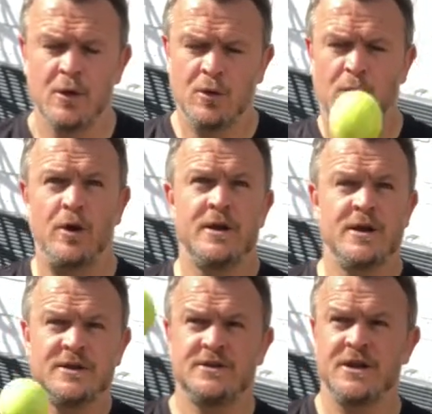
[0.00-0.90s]
1,
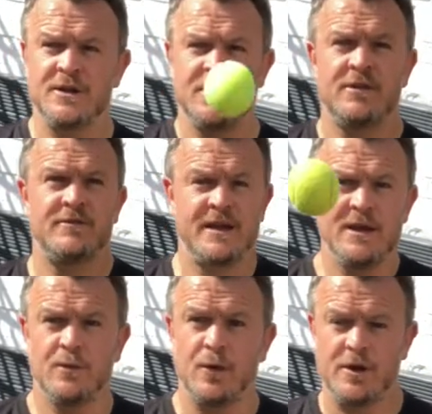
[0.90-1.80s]
2, 3,
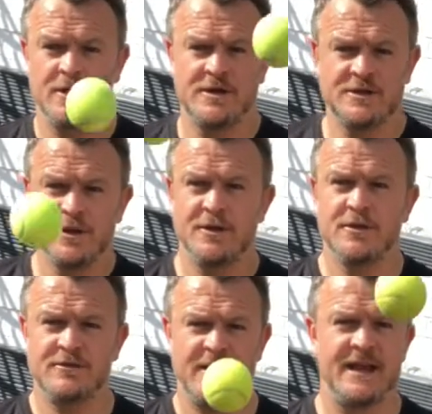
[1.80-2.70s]
1, 2,
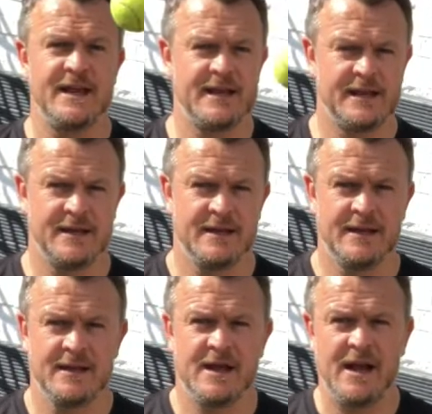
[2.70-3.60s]
3.
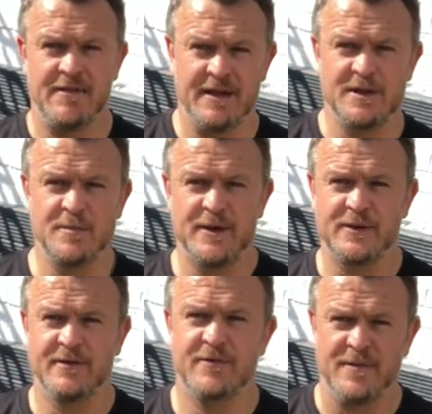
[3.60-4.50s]
And then you build
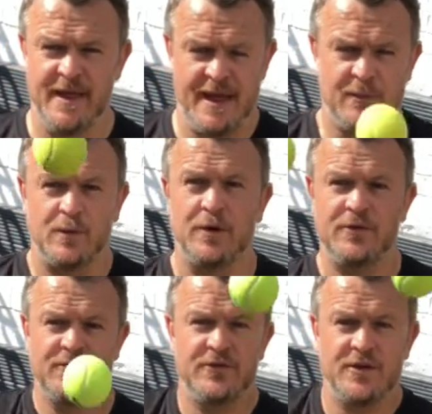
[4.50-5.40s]
it from there. 1,
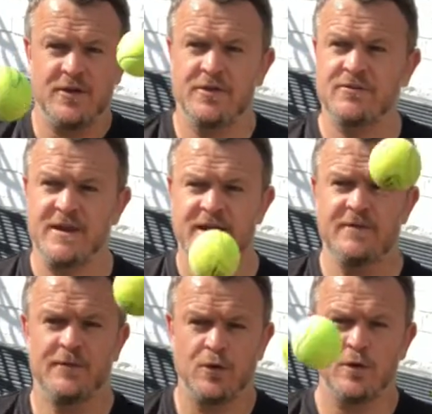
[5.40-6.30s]
2, 3,
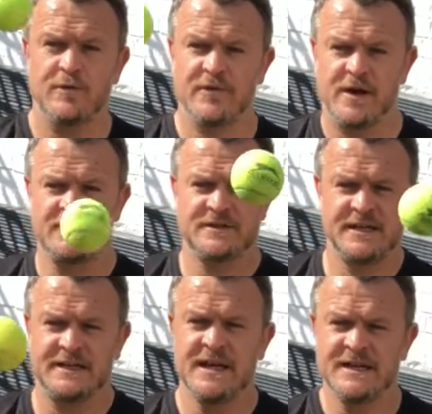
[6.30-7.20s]
4, 5,
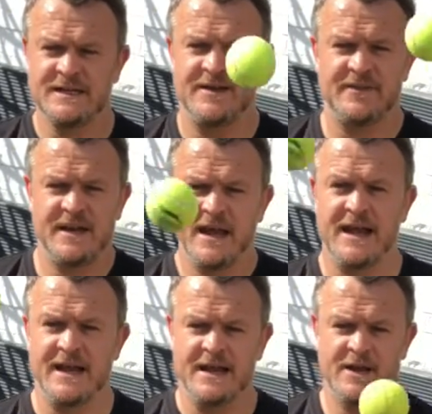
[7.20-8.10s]
6, 7,
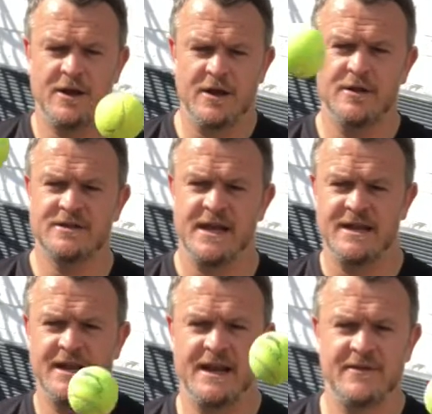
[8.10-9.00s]
8, 9, 10,
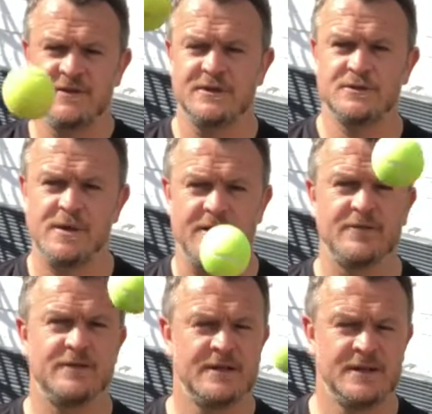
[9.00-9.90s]
11, 12.
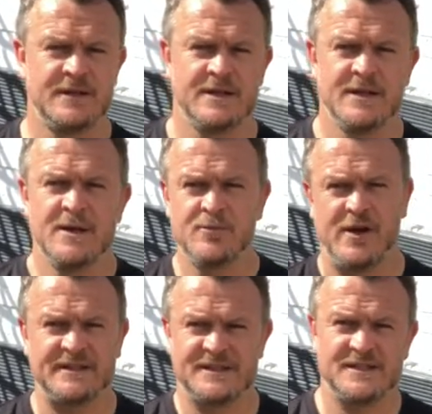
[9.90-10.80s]

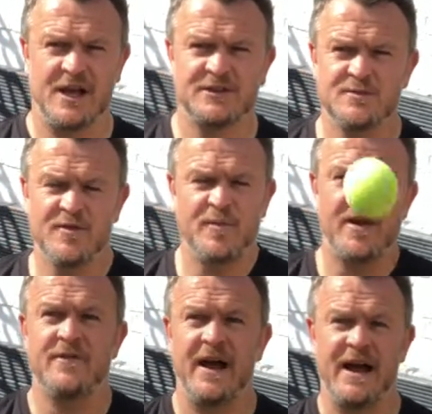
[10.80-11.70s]
Practice starting with
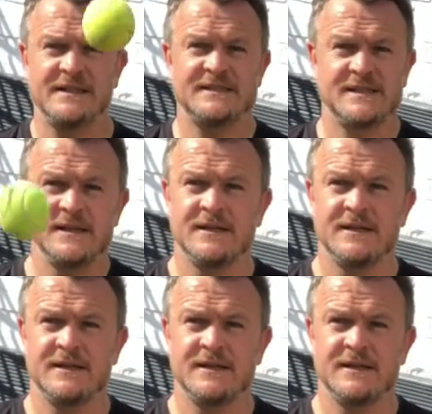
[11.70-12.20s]
both hands.